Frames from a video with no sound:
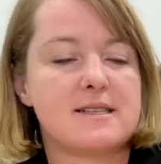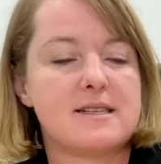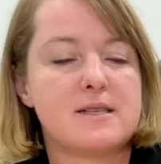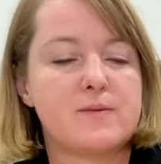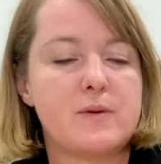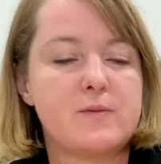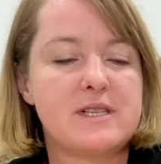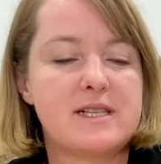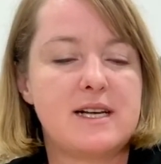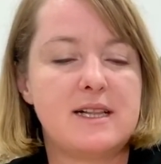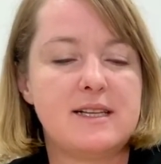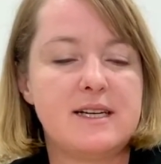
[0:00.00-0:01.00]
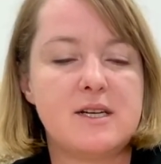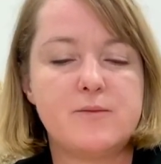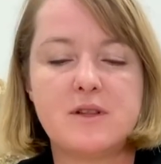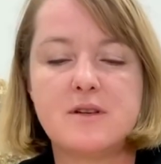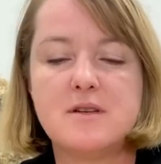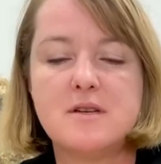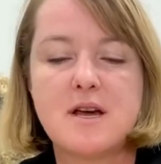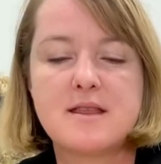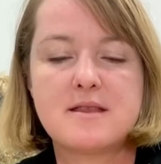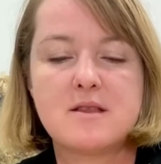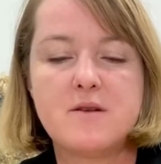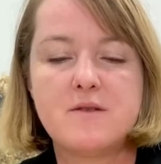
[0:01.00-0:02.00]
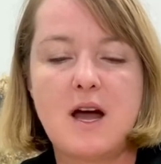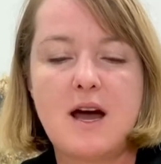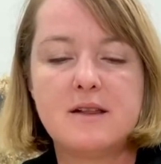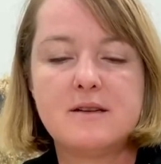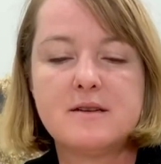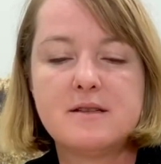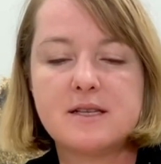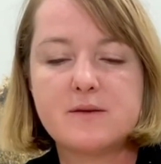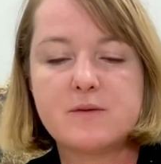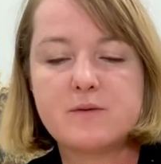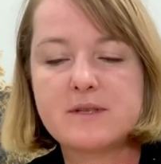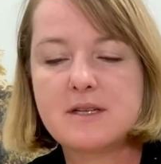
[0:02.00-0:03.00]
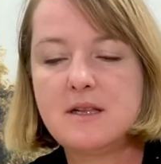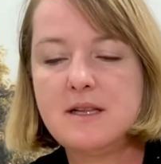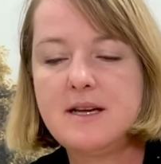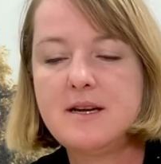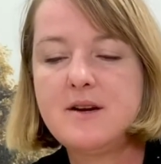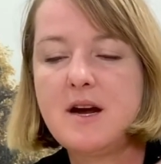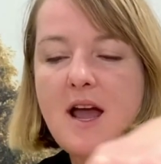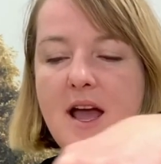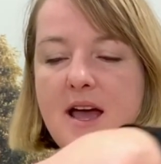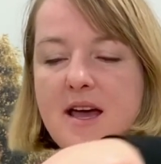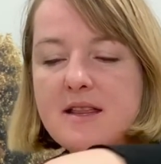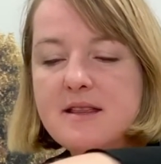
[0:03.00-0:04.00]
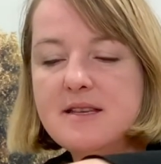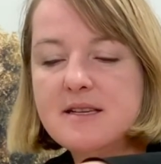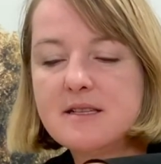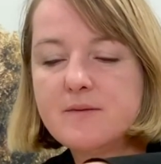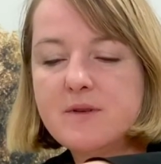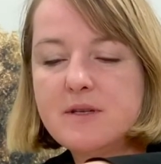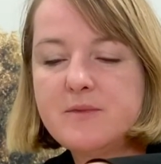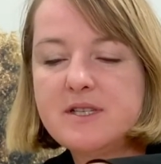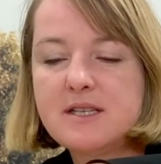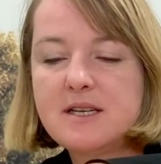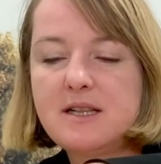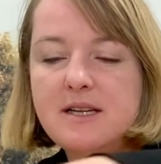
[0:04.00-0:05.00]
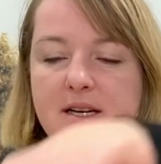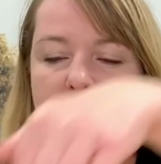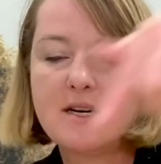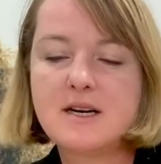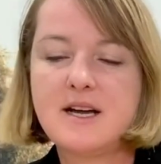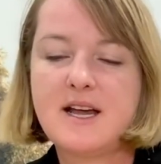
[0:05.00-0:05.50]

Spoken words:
This one was clear with no color. This one was clear. This one was clear.